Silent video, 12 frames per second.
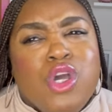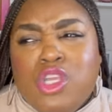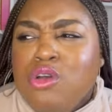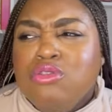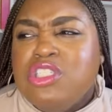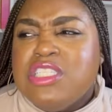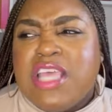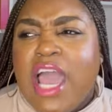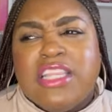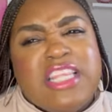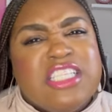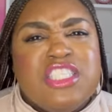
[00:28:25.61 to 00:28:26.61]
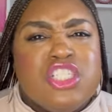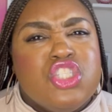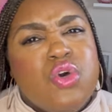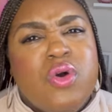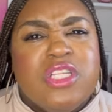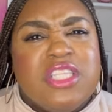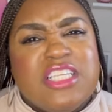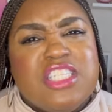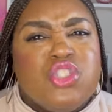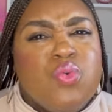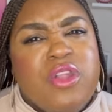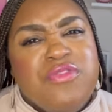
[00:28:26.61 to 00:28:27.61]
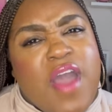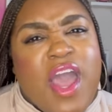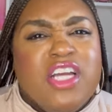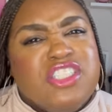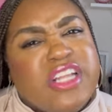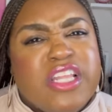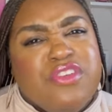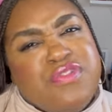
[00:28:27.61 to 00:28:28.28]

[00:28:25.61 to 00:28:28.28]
You just got, that's a $2,500